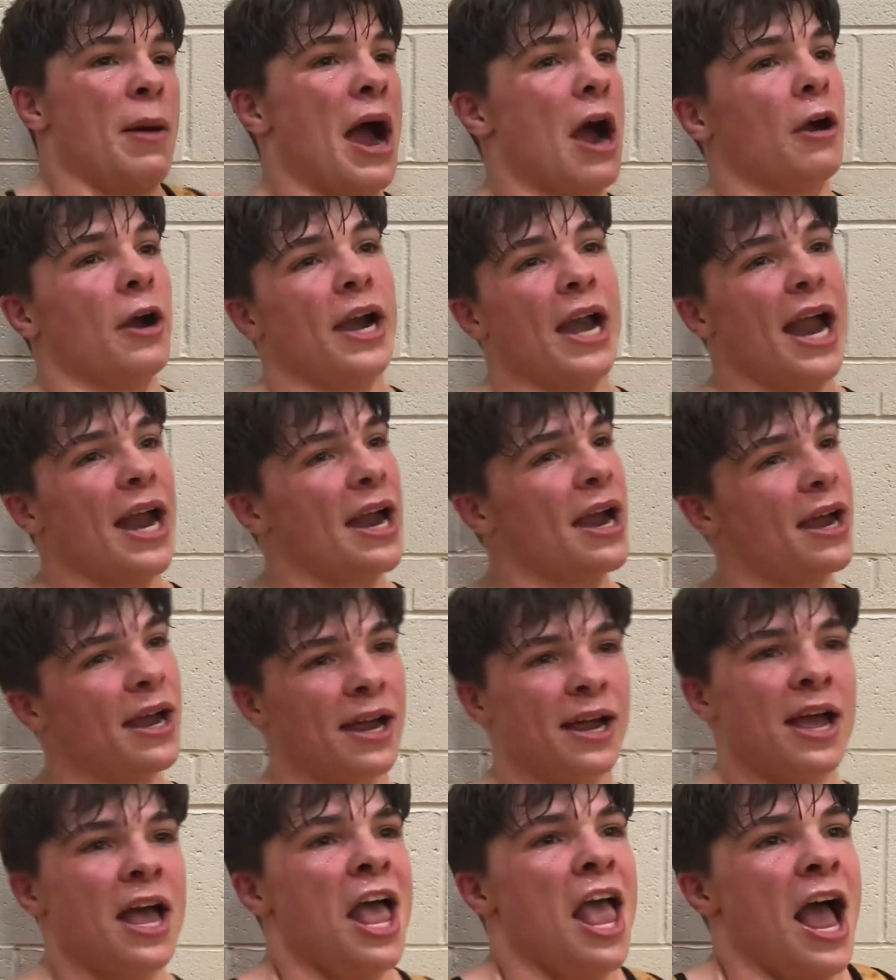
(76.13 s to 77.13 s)
Powerade, I,
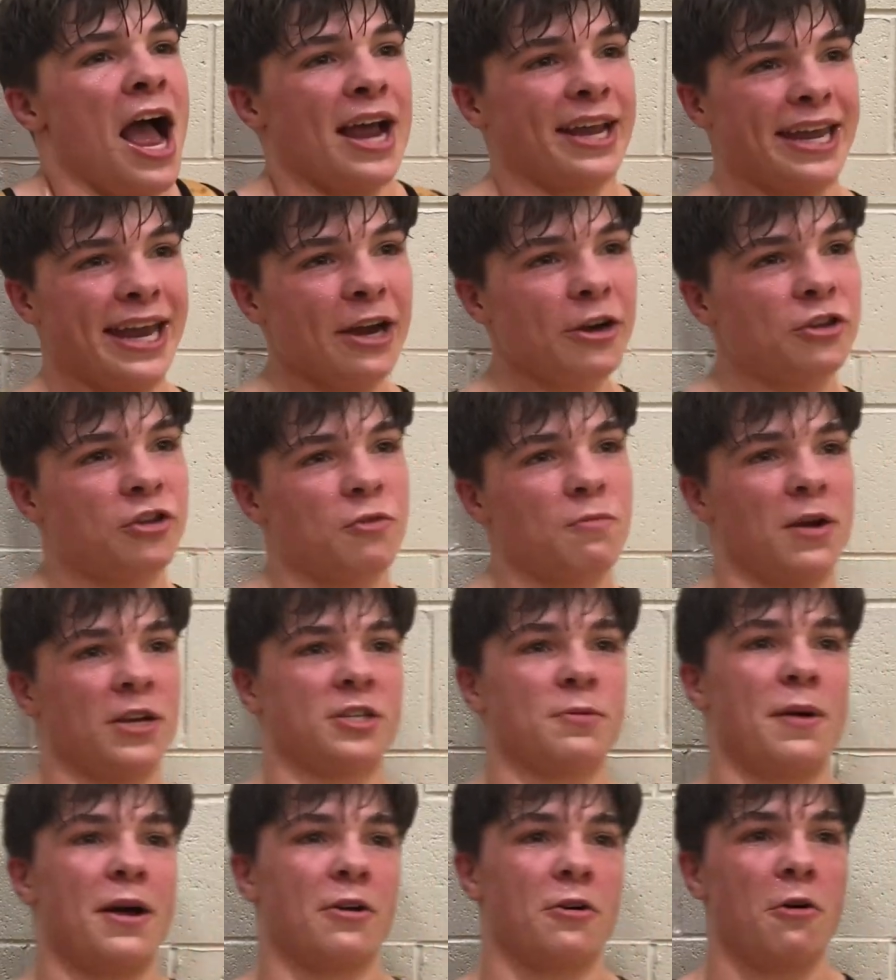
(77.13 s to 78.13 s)
I cared too
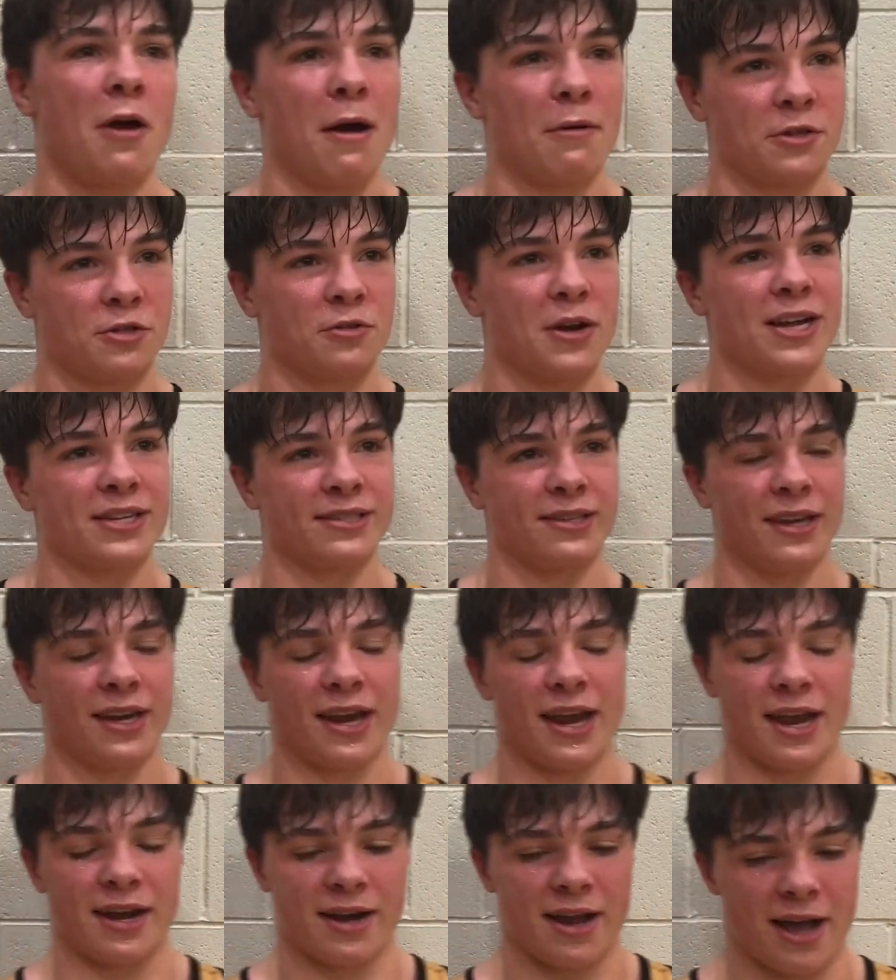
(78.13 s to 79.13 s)
much about who I was
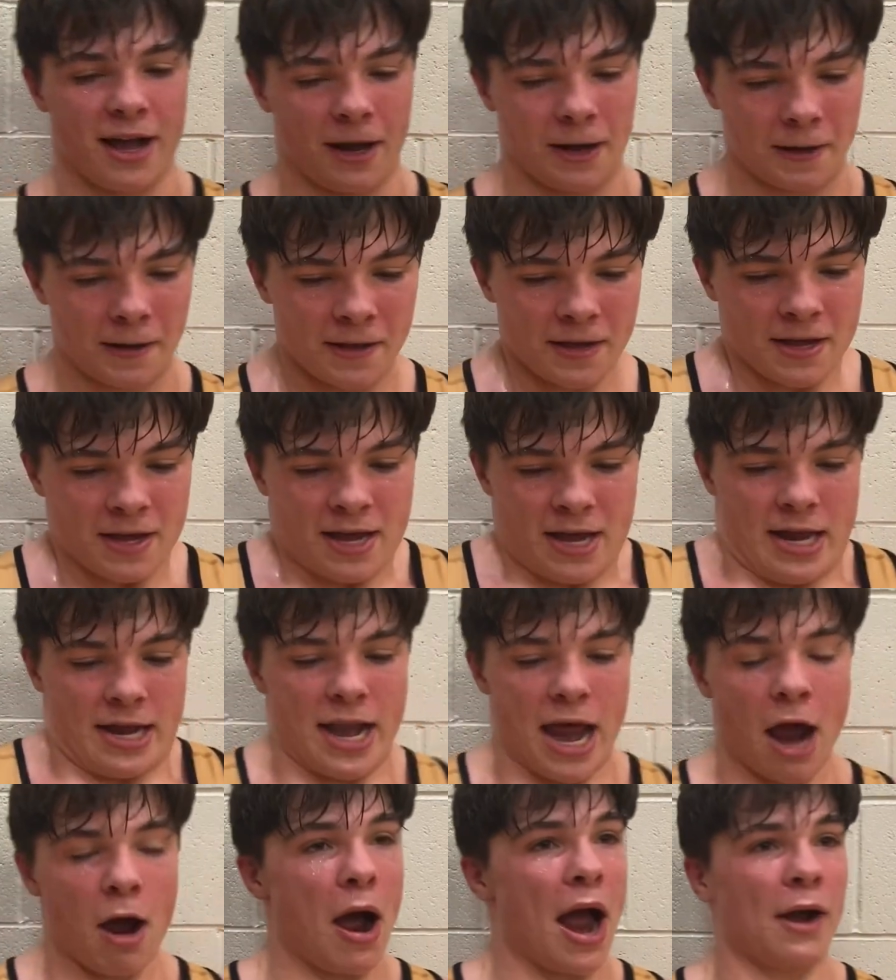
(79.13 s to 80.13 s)
wrestling, and uh,
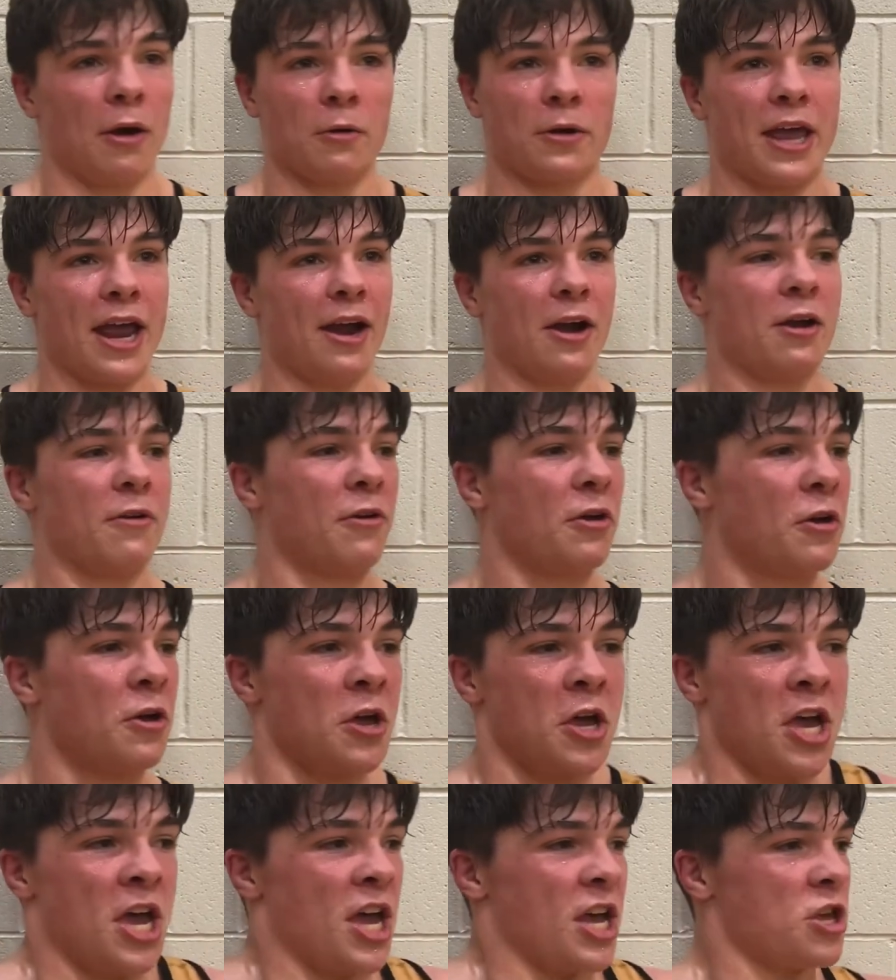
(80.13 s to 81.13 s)
now I don't care.
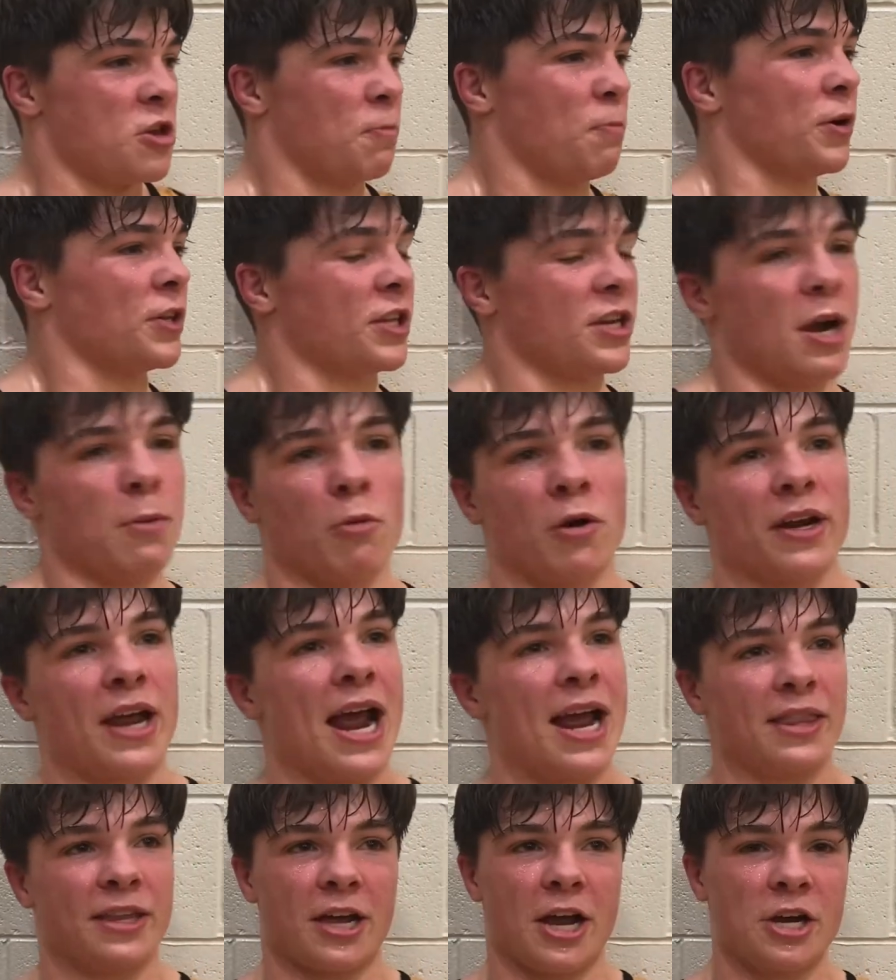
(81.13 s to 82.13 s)
If You put the number
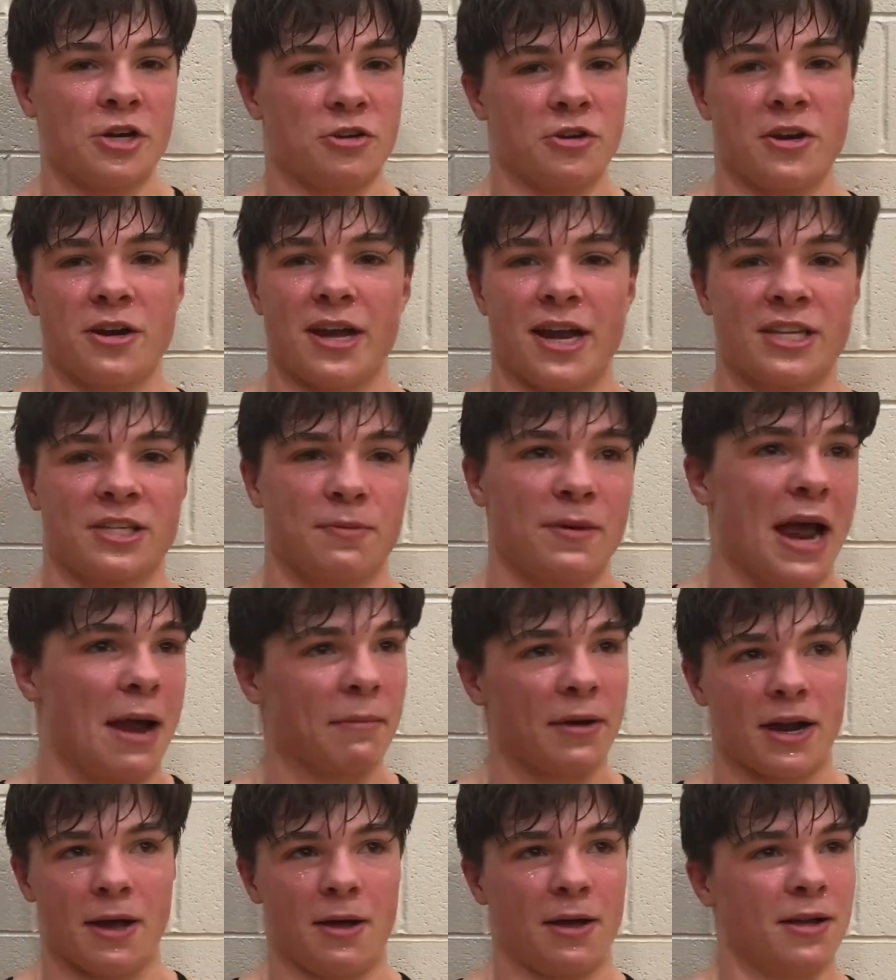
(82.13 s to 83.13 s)
one guy in the country against me,
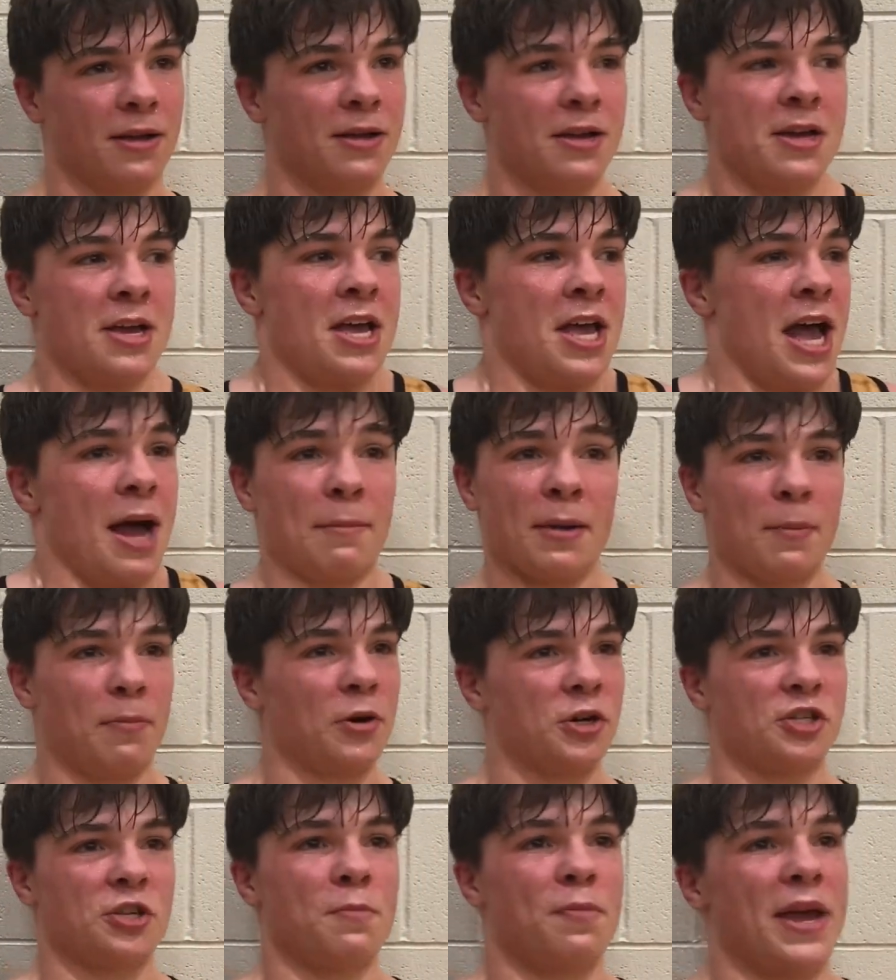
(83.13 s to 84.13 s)
I'm gonna, I'm
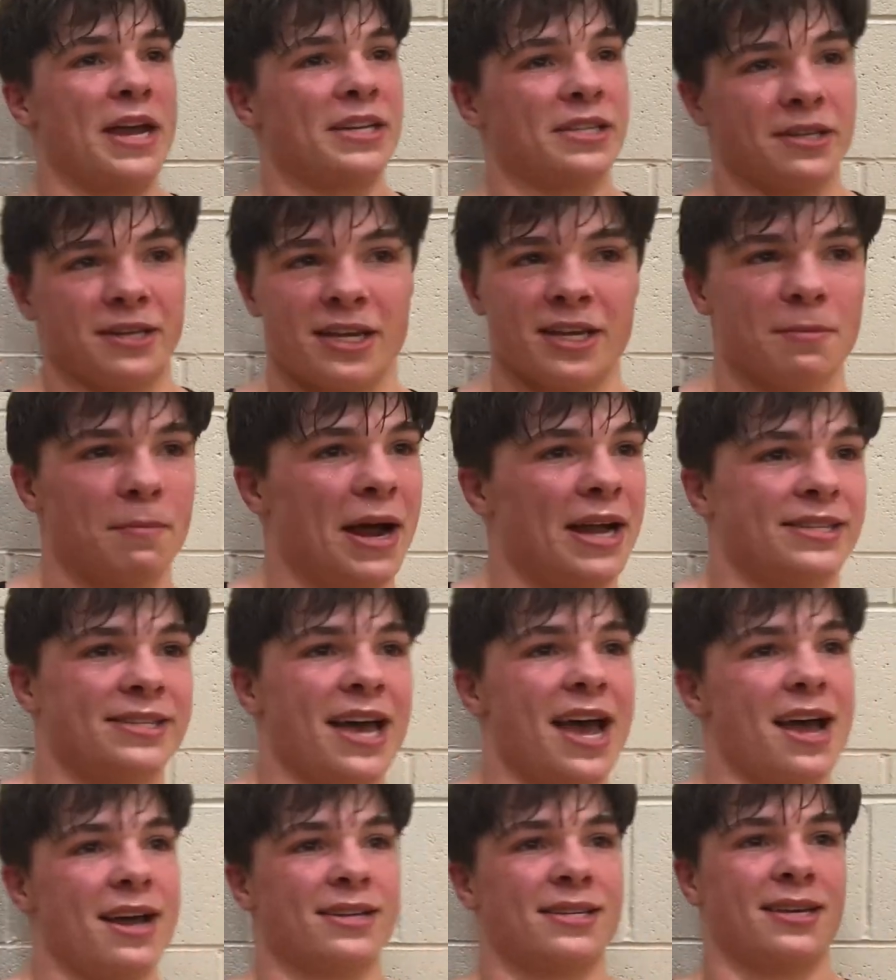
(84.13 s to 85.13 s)
gonna push the pace and get my
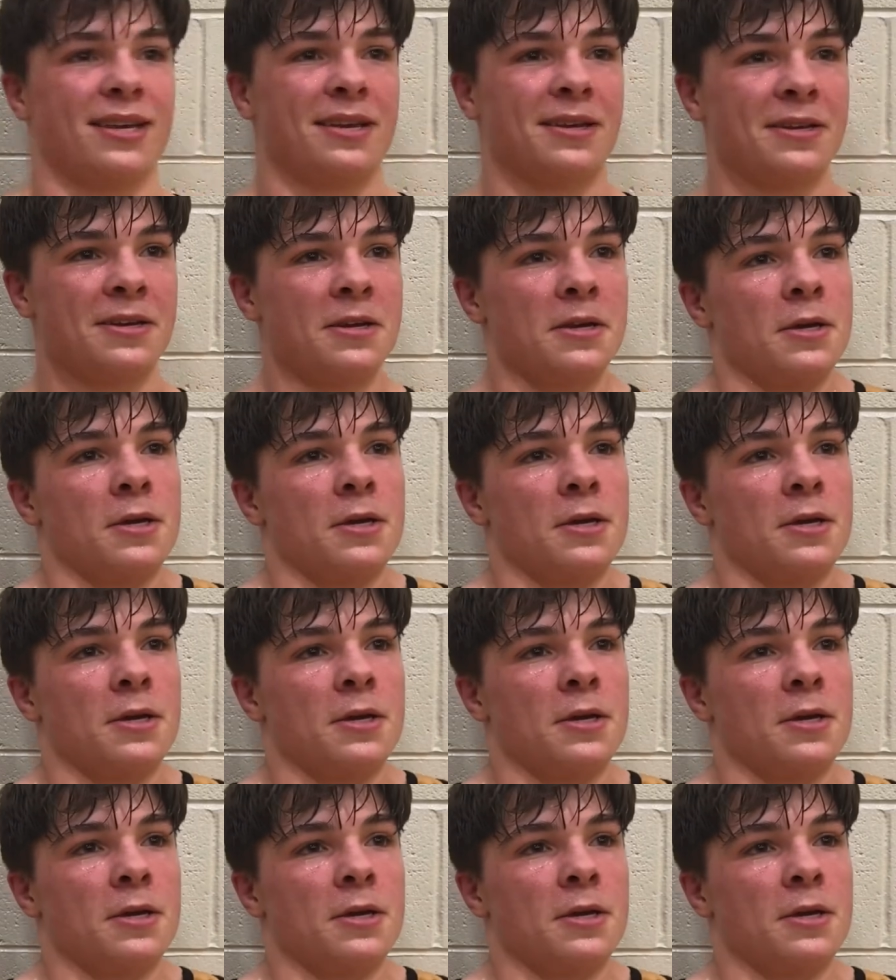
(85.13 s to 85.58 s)
attacks